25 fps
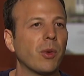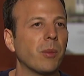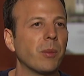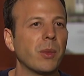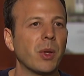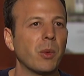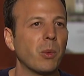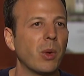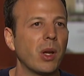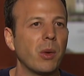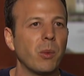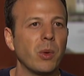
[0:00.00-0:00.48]

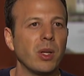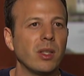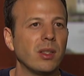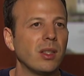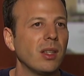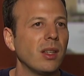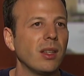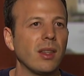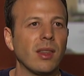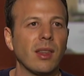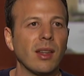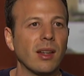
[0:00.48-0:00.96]
from the way we
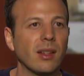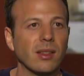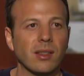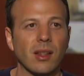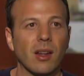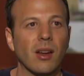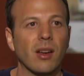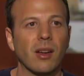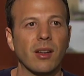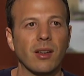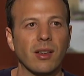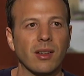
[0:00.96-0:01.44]
see
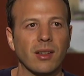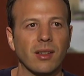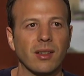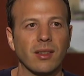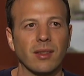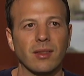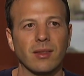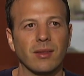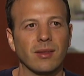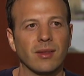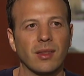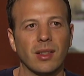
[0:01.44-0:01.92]
things are
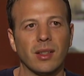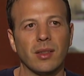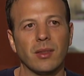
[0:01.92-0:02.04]
in